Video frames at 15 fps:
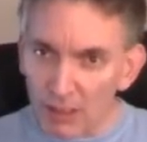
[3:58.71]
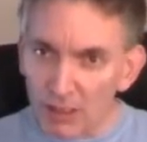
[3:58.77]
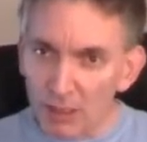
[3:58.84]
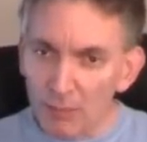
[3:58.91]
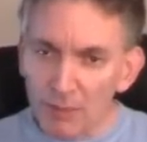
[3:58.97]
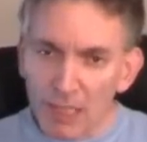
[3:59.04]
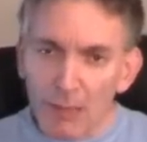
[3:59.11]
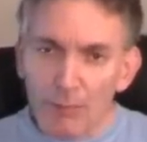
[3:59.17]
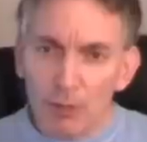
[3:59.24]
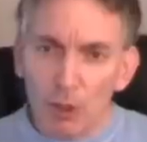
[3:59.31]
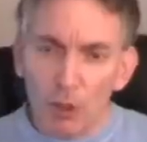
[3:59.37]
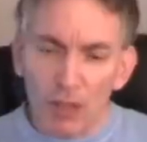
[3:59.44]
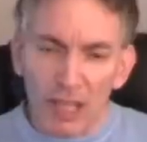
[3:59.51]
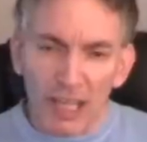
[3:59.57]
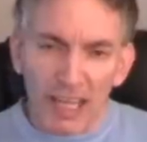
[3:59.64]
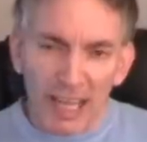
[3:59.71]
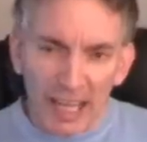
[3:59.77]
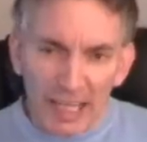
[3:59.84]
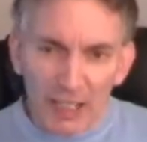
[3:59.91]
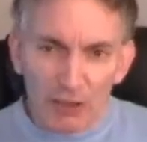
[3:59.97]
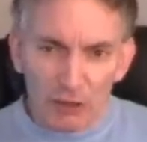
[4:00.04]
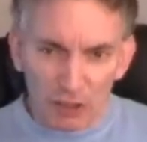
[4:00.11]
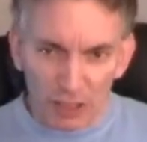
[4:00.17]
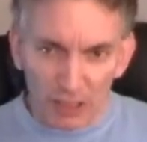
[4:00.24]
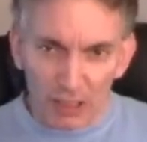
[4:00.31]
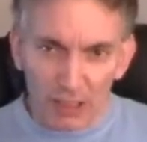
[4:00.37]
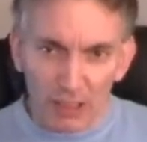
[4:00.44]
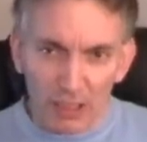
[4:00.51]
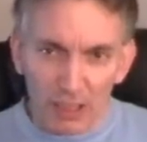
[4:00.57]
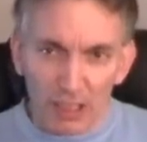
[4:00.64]
that sometimes all that
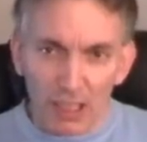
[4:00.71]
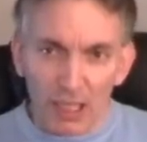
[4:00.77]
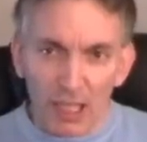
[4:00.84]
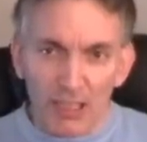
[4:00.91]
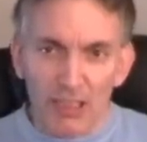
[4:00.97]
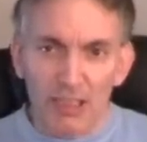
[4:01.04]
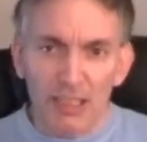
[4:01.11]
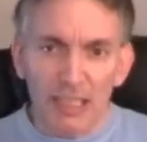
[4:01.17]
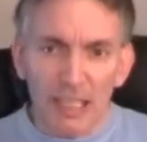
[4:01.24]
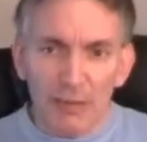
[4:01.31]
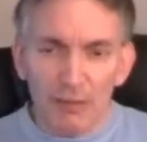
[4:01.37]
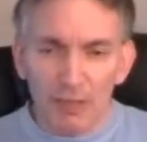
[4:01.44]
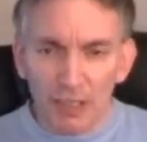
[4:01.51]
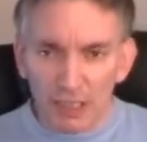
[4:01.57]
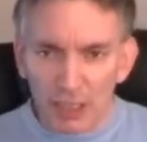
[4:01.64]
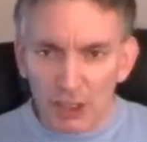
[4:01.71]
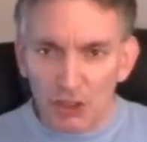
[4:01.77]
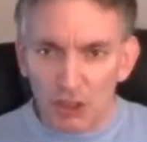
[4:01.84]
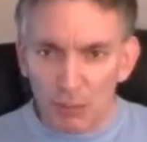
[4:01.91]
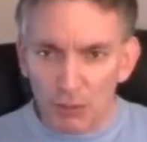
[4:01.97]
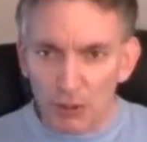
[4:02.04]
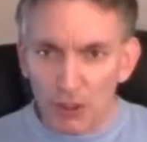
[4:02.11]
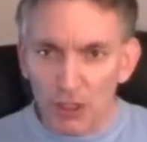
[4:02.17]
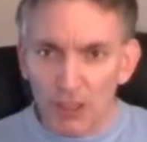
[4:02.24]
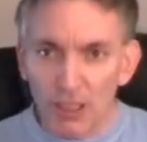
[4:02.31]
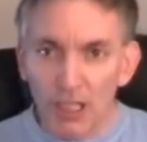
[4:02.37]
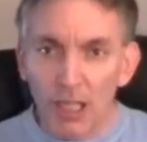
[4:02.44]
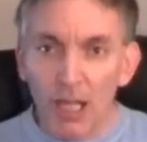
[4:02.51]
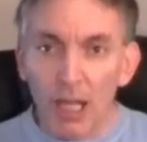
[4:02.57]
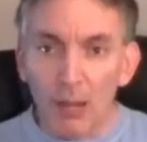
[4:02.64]
energy isn't evenly
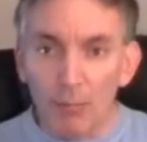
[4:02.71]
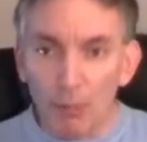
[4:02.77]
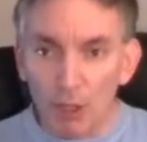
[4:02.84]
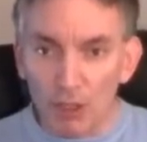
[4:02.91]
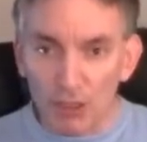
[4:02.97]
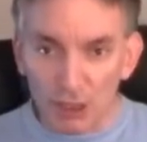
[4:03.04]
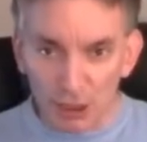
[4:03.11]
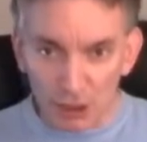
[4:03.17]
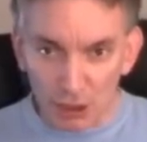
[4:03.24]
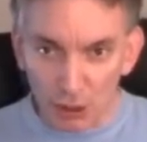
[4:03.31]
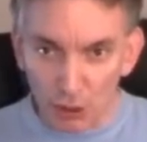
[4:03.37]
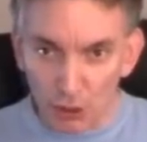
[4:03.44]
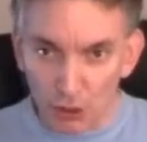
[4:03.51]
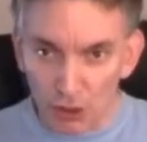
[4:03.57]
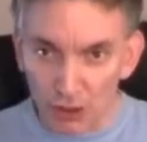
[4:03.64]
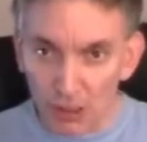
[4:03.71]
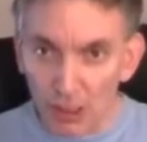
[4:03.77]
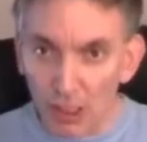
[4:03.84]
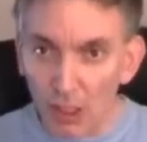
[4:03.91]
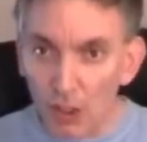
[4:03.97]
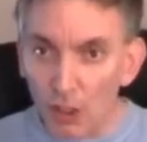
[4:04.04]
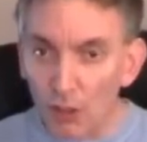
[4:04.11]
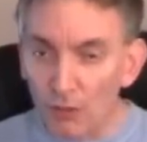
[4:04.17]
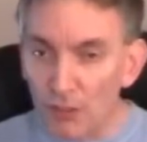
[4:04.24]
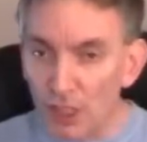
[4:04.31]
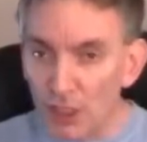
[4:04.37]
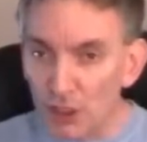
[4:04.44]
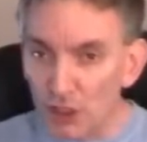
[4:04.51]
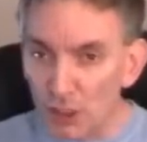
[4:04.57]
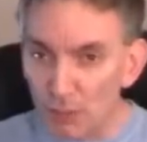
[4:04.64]
distributed amongst the solution
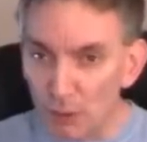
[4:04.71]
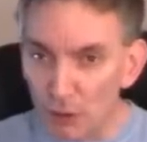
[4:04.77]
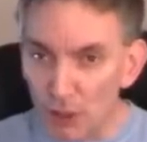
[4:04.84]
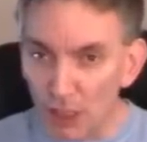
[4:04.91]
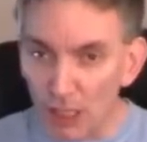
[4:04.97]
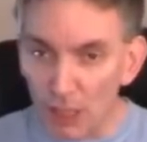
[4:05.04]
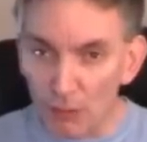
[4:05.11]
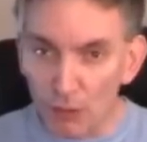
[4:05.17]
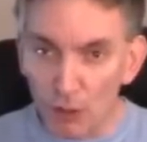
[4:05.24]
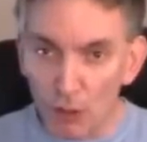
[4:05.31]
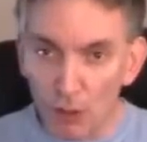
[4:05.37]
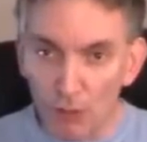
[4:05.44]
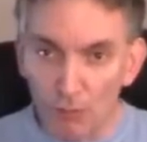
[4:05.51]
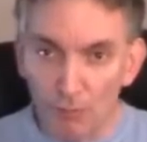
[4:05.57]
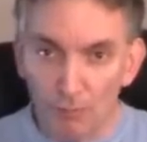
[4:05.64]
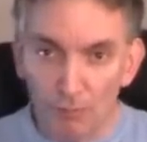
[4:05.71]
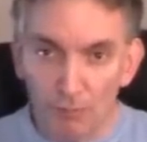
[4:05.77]
of tertiary butyl alcohol.